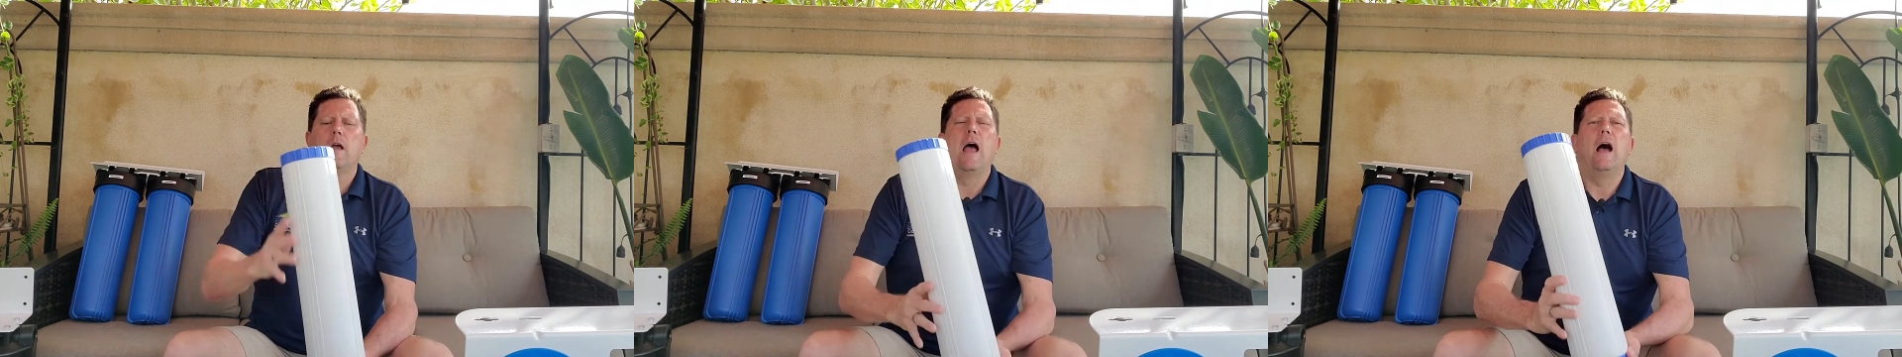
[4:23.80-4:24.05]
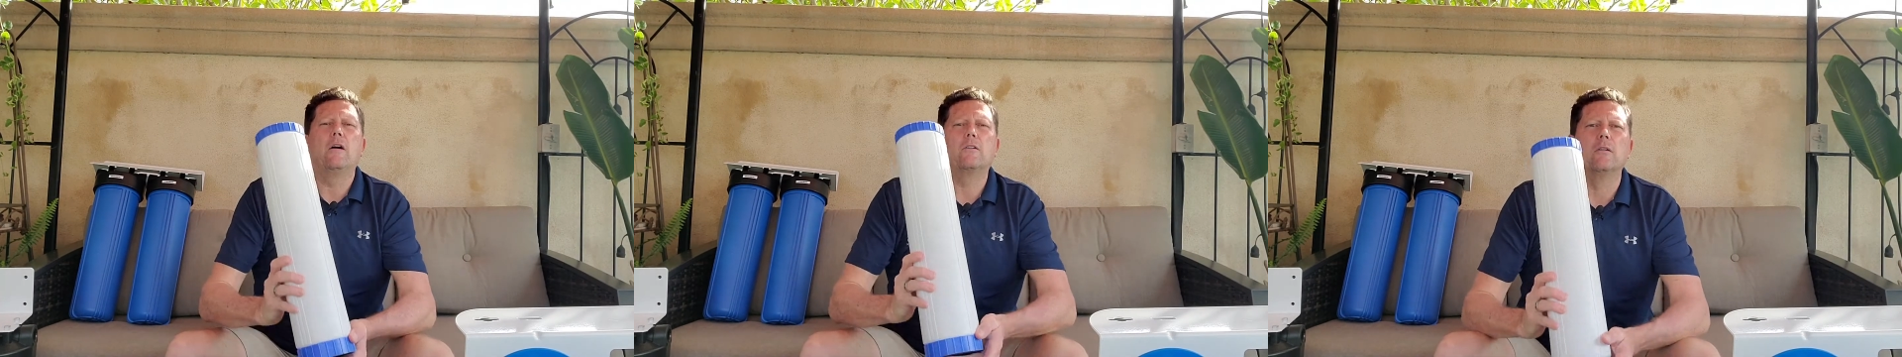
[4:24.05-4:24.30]

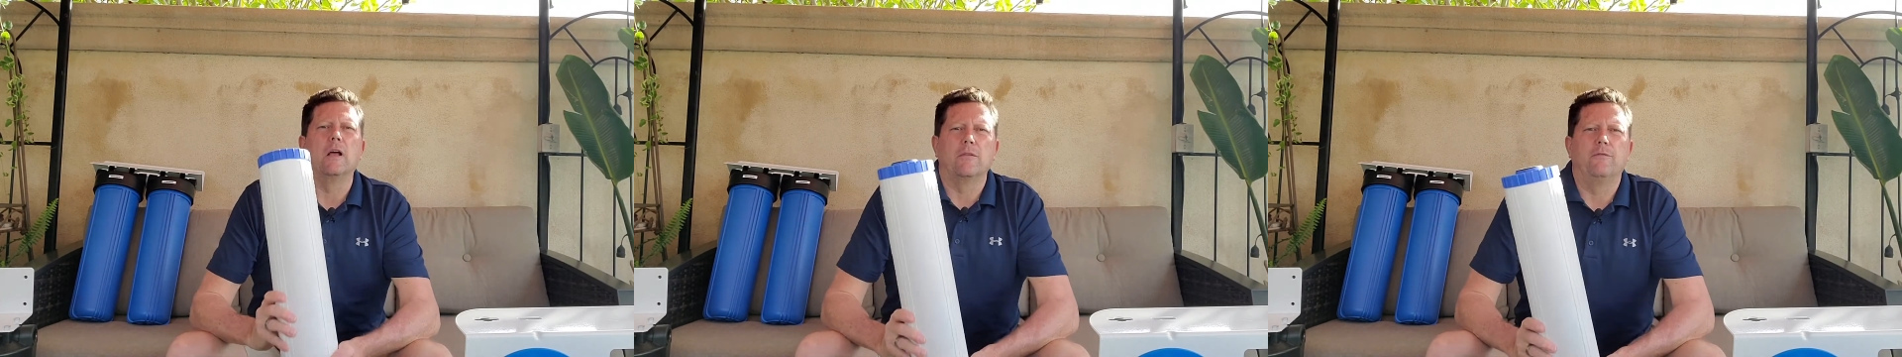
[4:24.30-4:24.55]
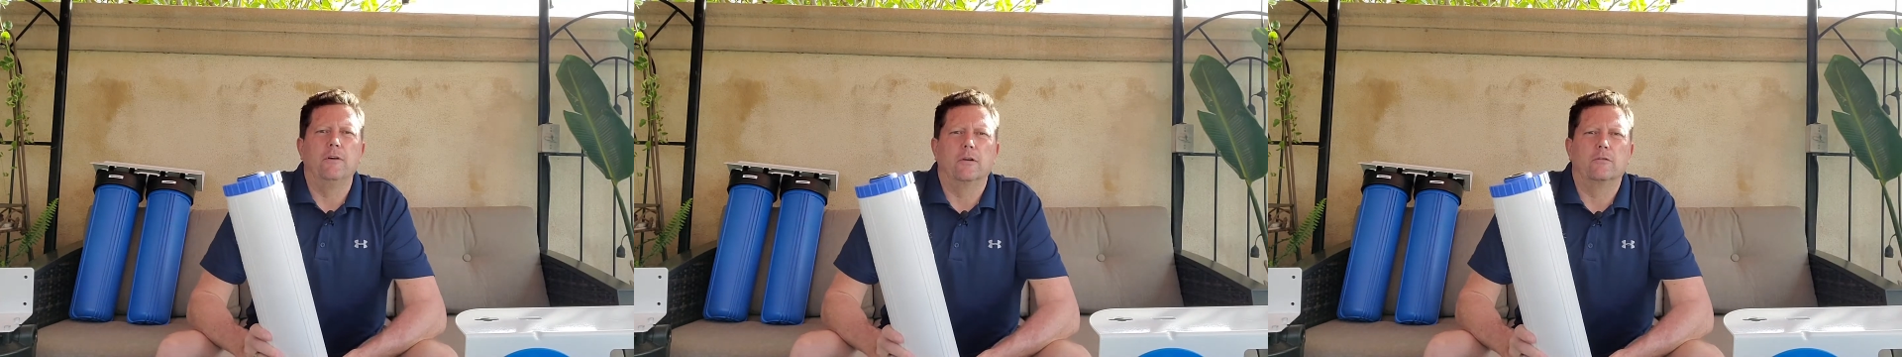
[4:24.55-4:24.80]
alkaline
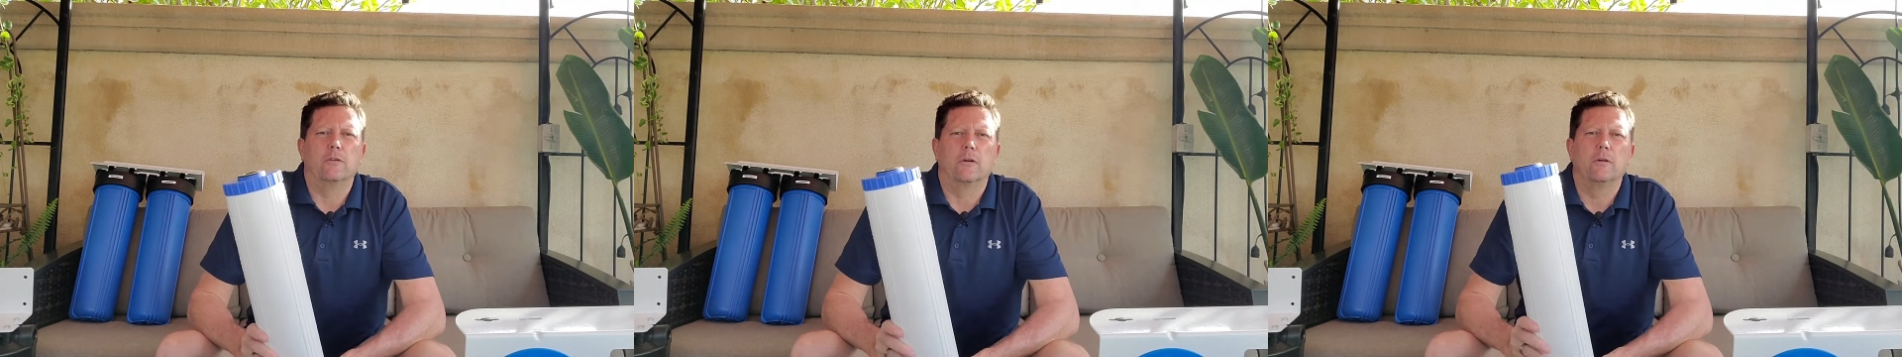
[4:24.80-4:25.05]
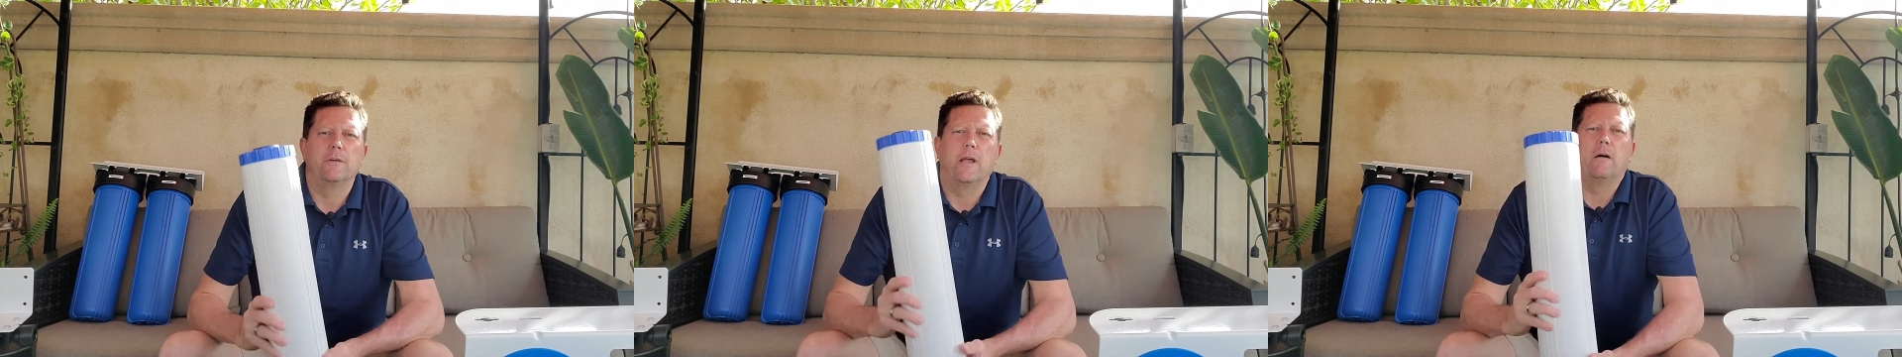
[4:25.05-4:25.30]
filter.
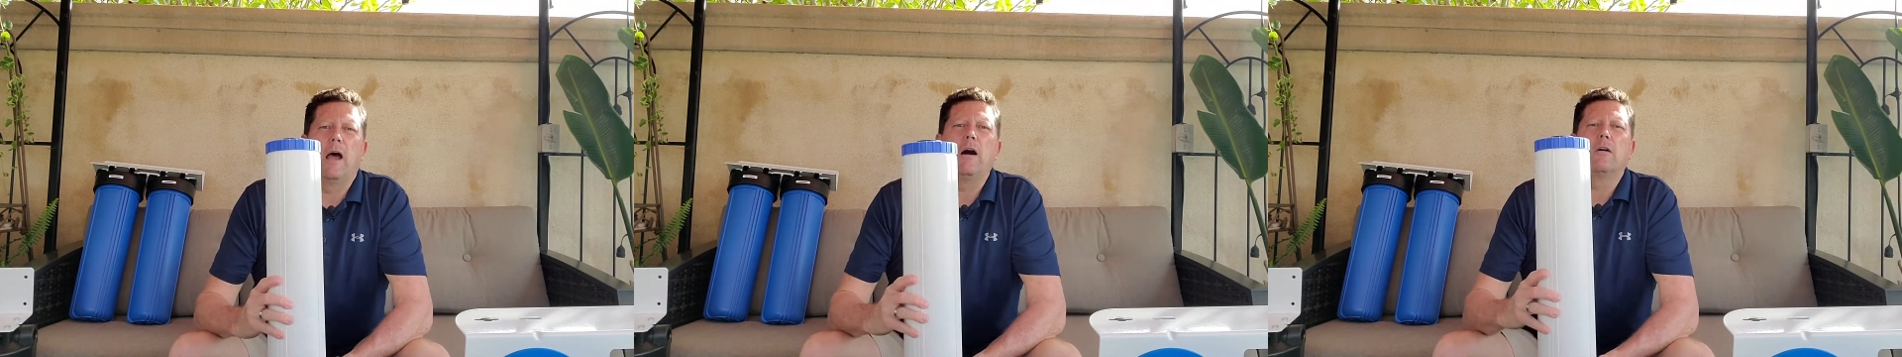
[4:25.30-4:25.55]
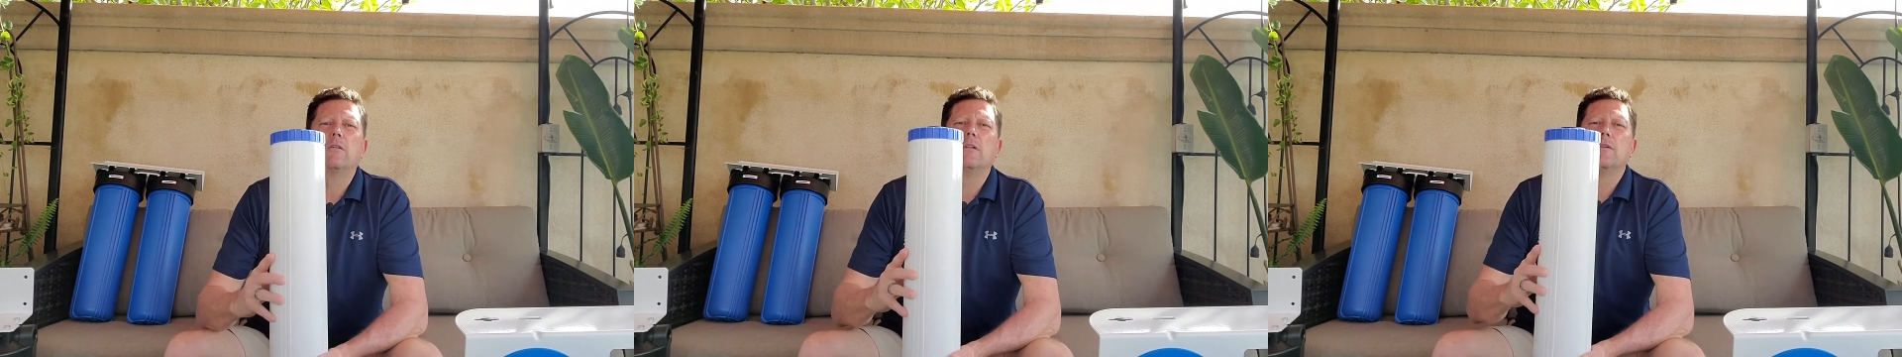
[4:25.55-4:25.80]
Now,
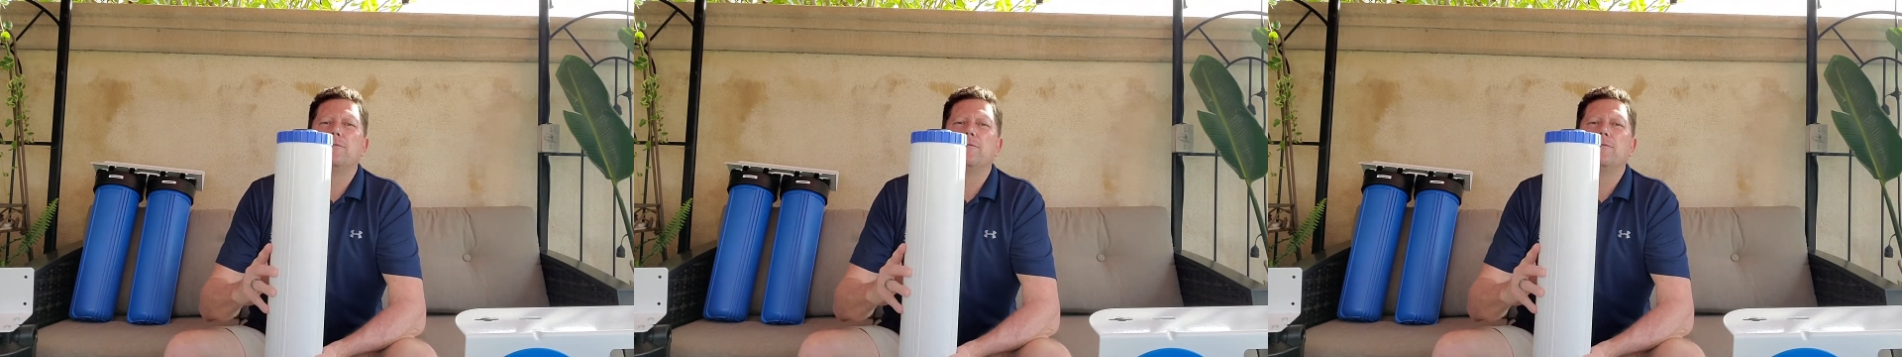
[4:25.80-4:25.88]
alkaline